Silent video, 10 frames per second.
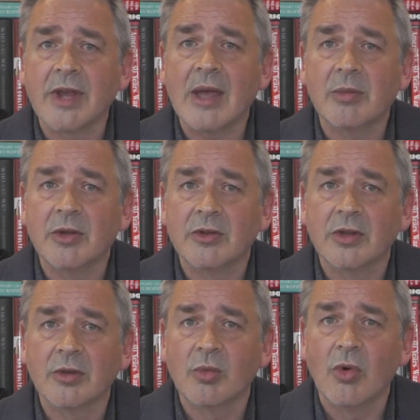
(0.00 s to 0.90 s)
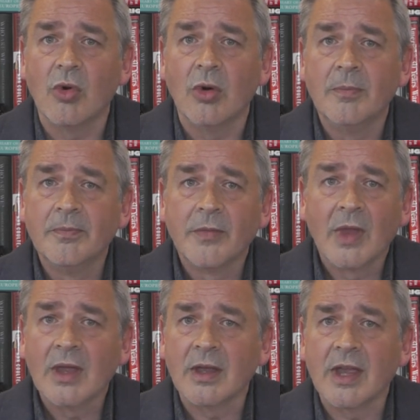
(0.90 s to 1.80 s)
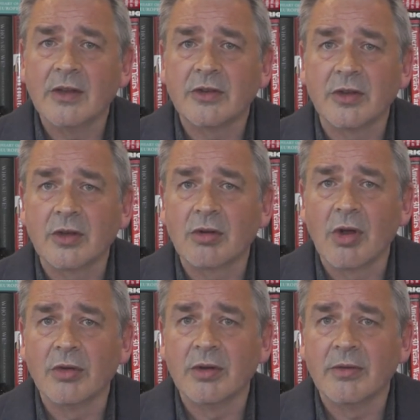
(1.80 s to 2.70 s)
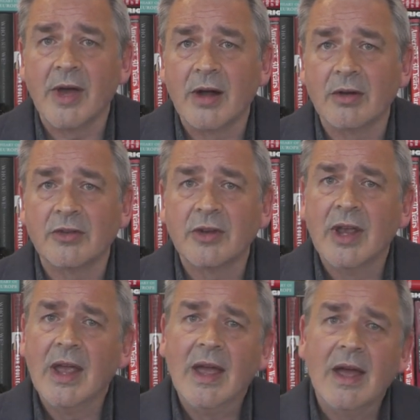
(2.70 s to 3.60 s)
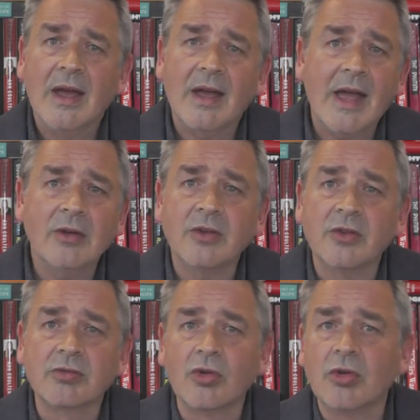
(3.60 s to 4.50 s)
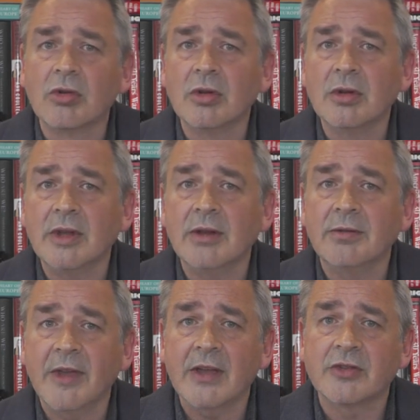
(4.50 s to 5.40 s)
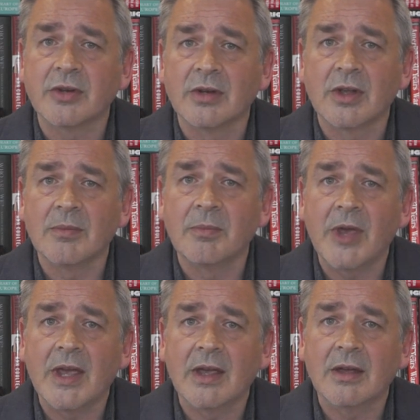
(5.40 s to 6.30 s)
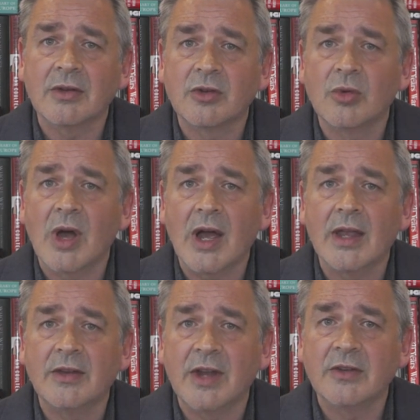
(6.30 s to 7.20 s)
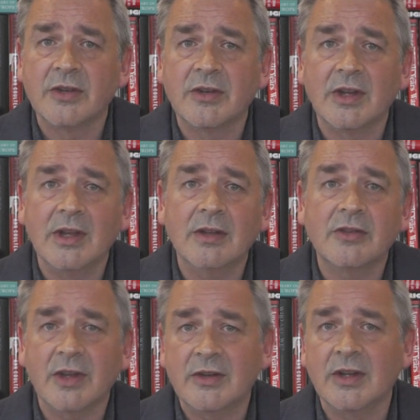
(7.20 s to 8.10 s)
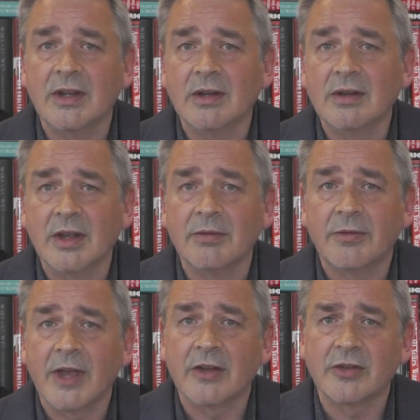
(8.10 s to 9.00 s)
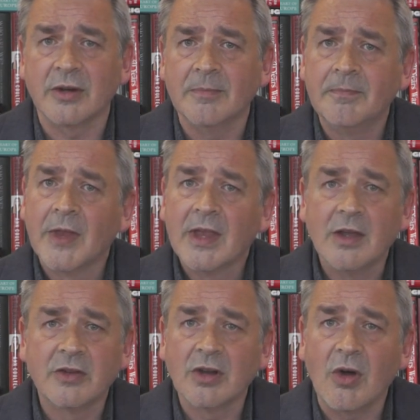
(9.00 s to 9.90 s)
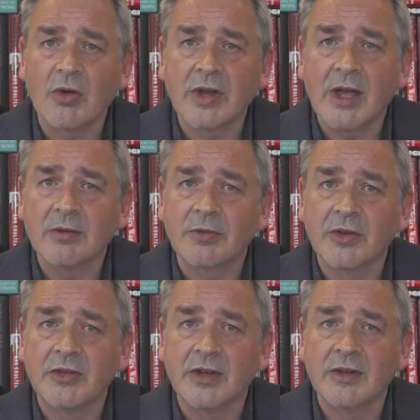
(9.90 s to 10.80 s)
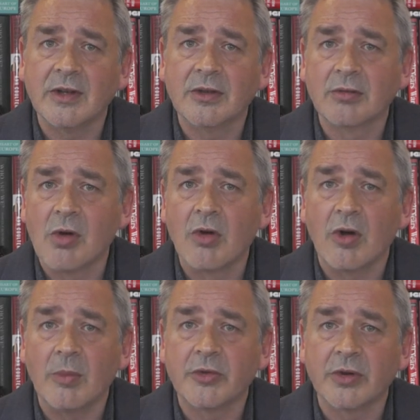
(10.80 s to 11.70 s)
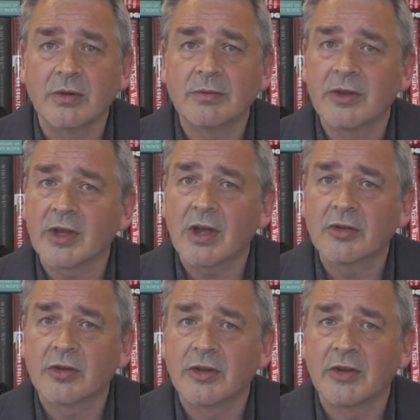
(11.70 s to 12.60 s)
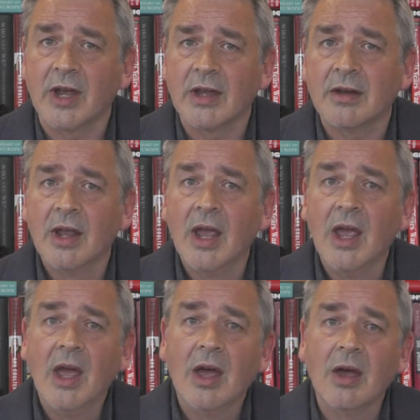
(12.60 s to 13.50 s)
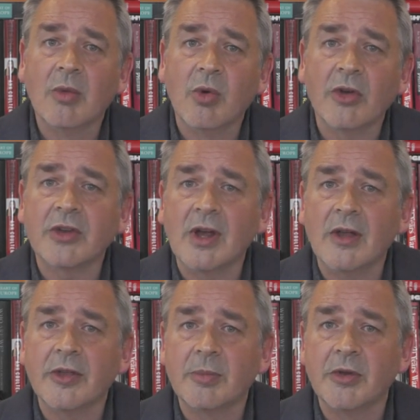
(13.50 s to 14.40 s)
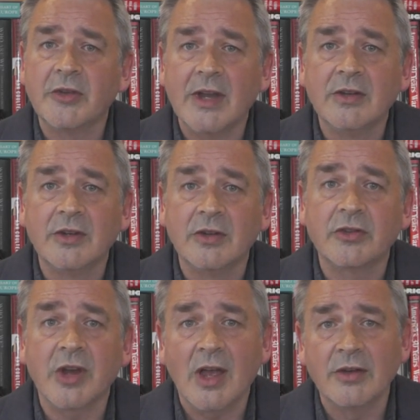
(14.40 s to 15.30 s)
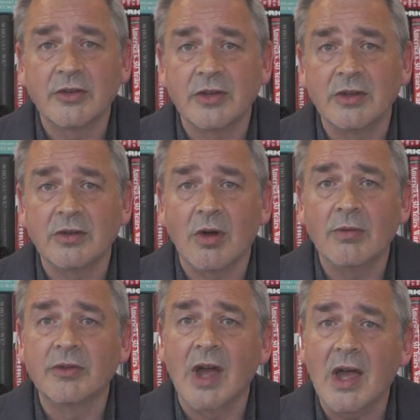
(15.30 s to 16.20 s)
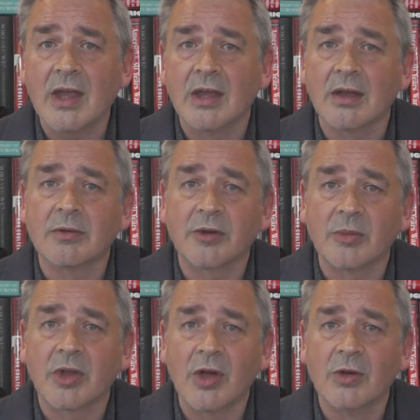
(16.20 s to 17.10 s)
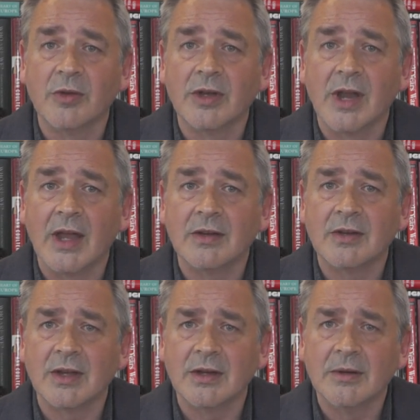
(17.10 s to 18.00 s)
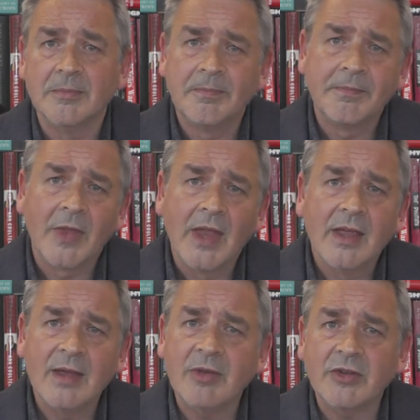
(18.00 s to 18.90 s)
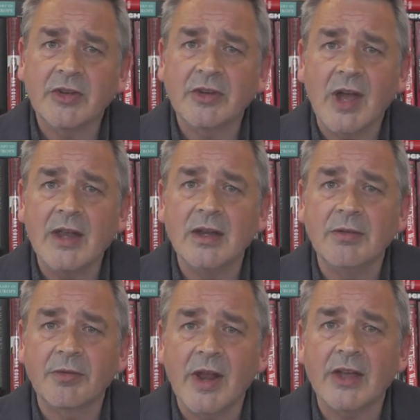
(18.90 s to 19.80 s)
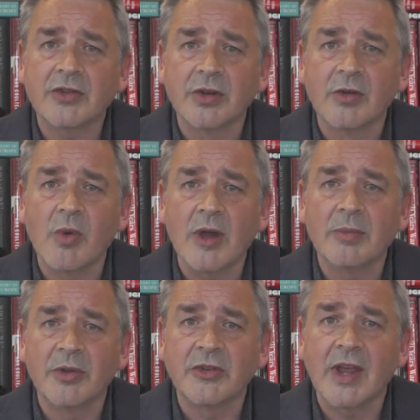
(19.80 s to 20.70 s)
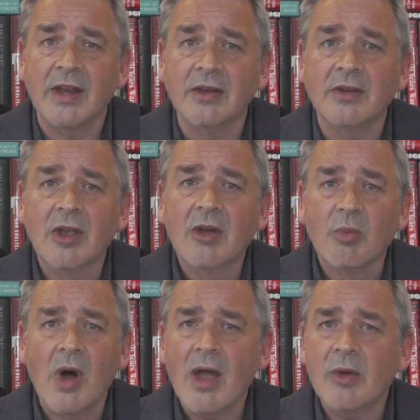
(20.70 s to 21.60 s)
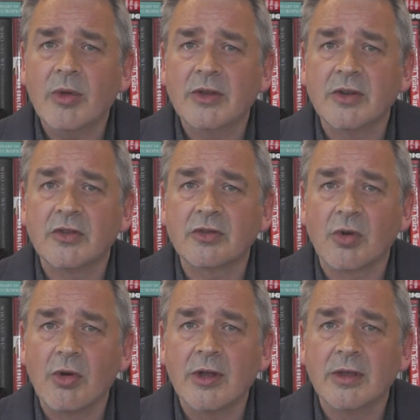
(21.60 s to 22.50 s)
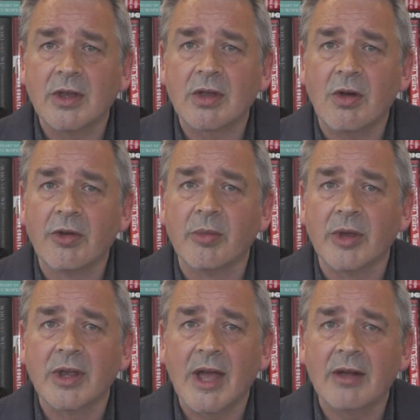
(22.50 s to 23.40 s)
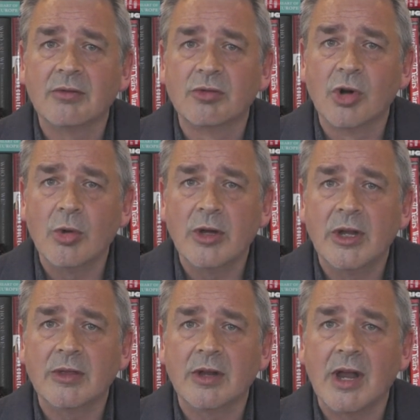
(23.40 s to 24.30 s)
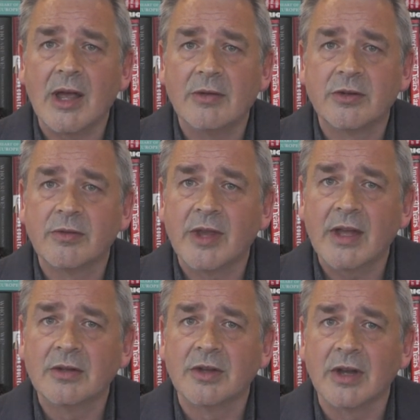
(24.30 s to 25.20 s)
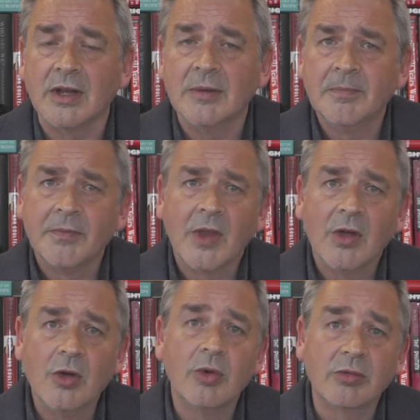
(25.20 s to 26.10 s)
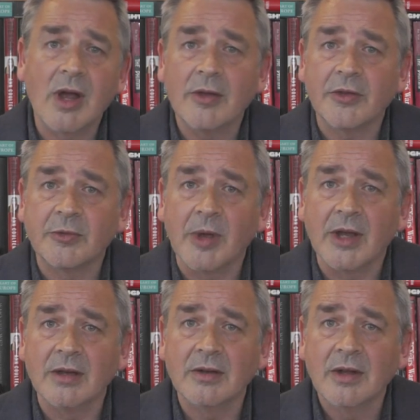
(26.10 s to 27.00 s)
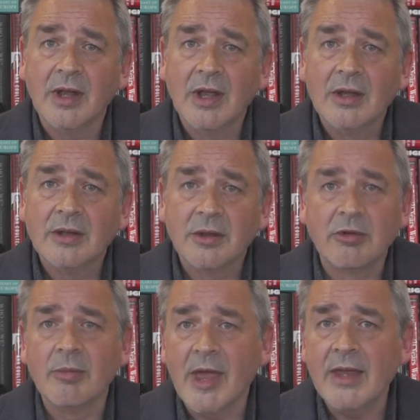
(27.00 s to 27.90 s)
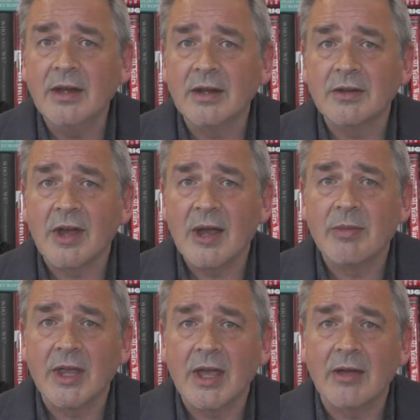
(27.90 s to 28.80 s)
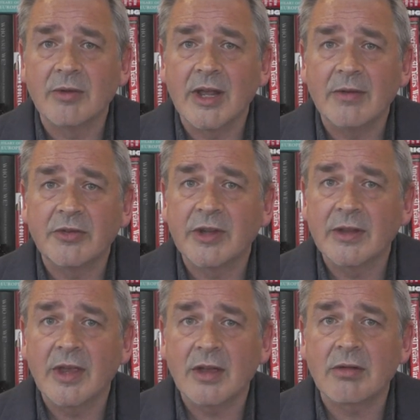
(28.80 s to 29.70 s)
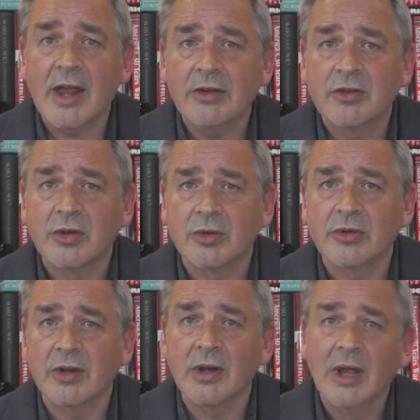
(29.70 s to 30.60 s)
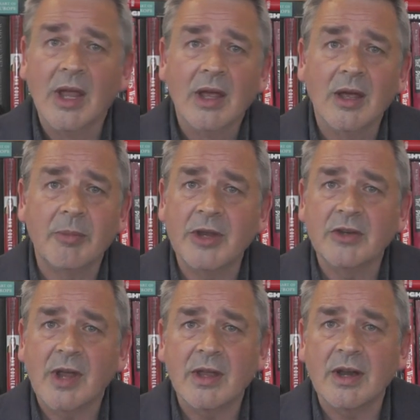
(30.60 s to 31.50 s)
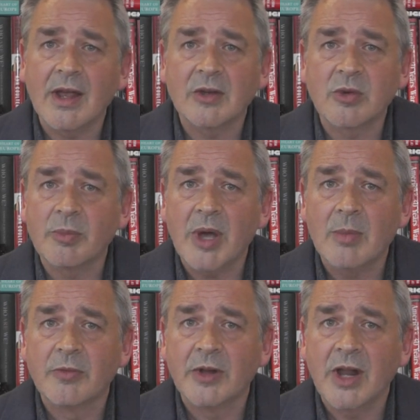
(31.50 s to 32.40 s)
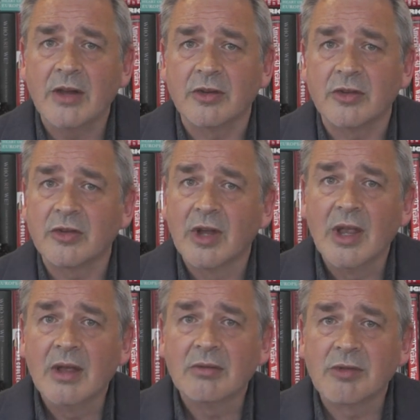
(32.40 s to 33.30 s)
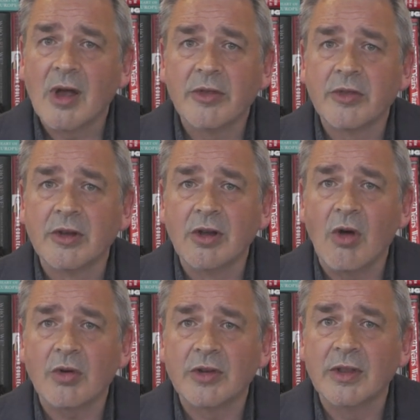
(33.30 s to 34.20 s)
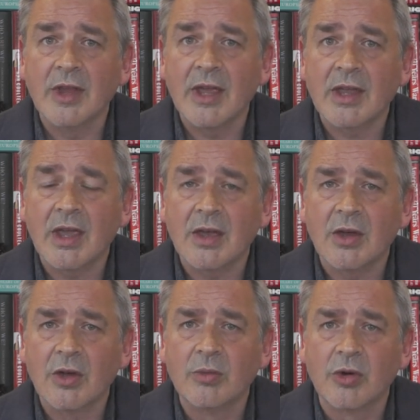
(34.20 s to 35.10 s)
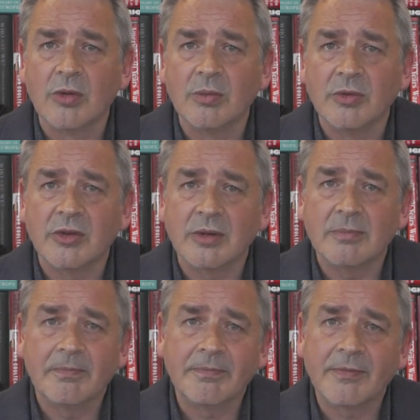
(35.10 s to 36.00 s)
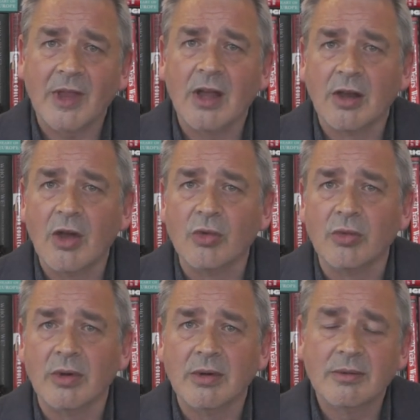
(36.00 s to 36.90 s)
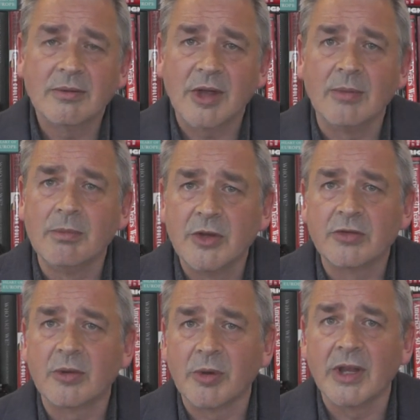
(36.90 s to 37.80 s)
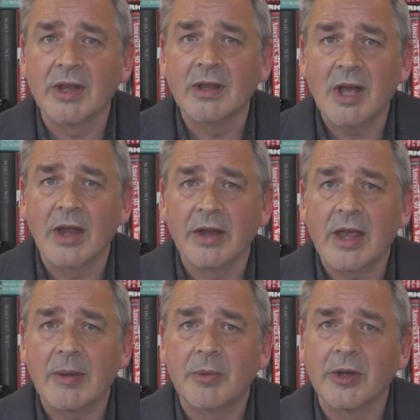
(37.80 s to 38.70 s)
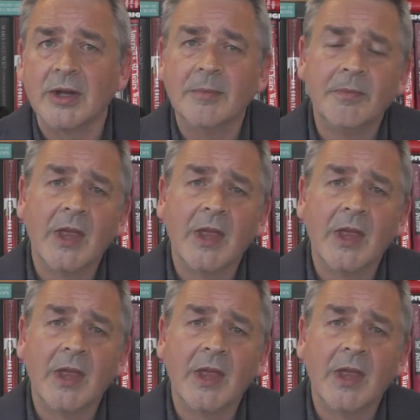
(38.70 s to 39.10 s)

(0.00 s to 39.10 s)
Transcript: damage in the war against the coronavirus? How does rural infection compare to high-density city infection? Is a lockdown for a city the wrong option for the countryside? What are the percentage chances of dying from COVID-19? If it's a tiny fraction of 1%, why are we destroying the economy and ruining the lives of the elderly who would rather spend the remaining time they have left seeing their grandchildren being taken out to a pub for lunch, rather than locked in their care home rooms, alone and miserably unhappy?